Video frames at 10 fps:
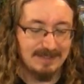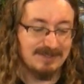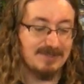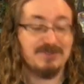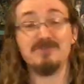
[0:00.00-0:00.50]

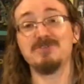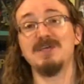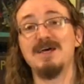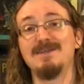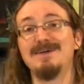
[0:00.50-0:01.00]
It's also
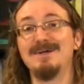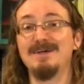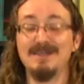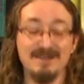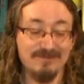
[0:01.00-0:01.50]
set
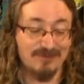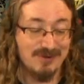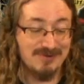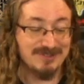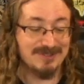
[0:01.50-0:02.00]
uh, in
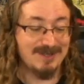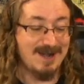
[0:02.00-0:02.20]
frozen